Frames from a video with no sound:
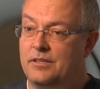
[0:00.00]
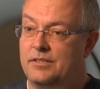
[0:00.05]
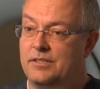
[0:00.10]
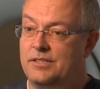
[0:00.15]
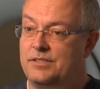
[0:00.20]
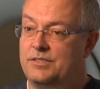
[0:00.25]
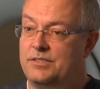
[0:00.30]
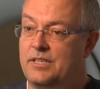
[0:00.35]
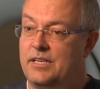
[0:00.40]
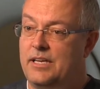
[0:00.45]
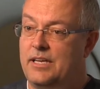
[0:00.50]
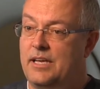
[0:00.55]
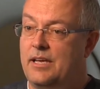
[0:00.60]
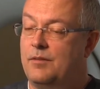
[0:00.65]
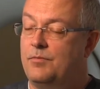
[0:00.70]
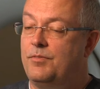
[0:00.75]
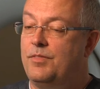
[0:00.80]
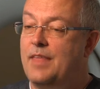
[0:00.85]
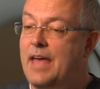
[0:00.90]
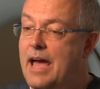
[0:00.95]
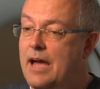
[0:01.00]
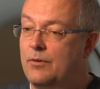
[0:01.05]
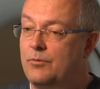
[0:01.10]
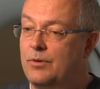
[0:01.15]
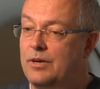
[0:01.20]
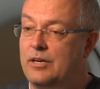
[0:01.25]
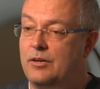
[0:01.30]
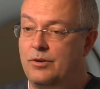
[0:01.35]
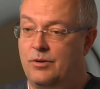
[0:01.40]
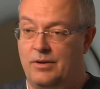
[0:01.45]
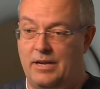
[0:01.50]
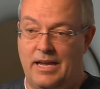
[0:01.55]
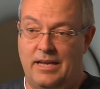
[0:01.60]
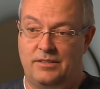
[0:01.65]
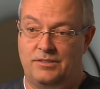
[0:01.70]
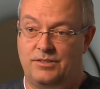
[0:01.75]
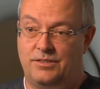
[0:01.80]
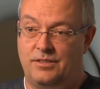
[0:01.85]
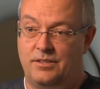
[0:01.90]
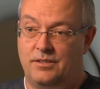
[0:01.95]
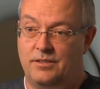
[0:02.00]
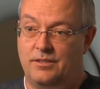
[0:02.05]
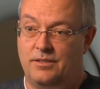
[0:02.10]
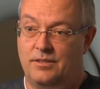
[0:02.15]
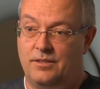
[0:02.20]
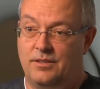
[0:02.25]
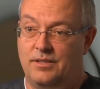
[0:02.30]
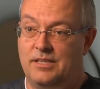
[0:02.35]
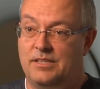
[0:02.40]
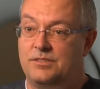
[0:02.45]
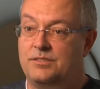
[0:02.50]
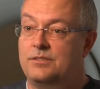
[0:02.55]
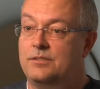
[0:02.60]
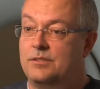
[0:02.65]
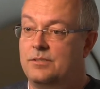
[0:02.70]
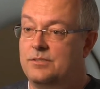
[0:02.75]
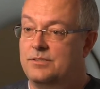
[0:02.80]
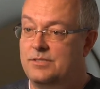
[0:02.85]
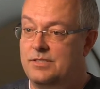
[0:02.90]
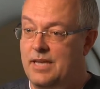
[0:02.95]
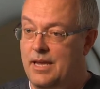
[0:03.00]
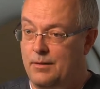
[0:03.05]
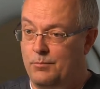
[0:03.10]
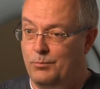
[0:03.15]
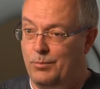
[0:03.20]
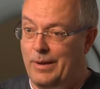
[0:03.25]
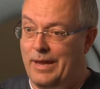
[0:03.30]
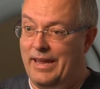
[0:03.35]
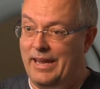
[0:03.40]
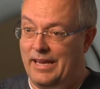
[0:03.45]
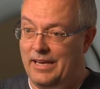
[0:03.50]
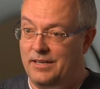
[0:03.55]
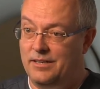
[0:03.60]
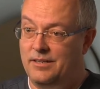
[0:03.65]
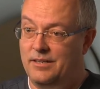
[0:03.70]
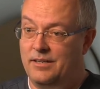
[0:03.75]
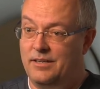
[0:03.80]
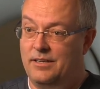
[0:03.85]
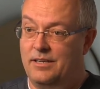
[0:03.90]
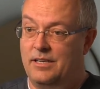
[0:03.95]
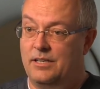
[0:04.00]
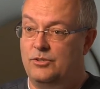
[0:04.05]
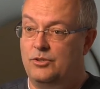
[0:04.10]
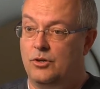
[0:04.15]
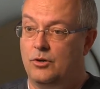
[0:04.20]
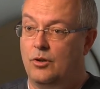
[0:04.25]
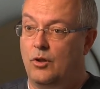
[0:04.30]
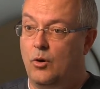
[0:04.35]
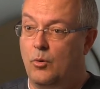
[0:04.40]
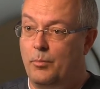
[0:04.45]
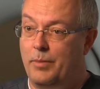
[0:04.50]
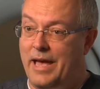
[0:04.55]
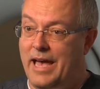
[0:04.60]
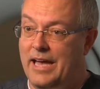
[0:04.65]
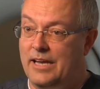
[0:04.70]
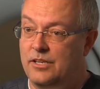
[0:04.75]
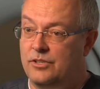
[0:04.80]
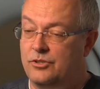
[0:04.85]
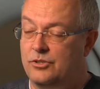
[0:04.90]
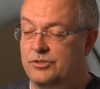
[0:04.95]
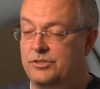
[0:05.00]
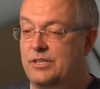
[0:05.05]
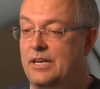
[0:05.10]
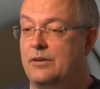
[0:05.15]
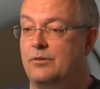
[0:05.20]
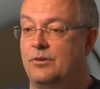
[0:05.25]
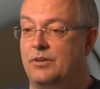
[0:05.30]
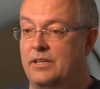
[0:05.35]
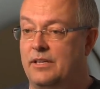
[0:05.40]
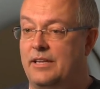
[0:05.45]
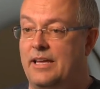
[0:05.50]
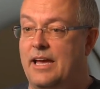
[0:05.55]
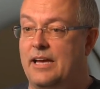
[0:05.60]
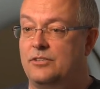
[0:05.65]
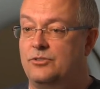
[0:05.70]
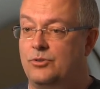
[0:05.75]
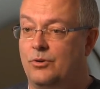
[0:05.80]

to see if that recreates this same pain in your low back, in your sacroiliac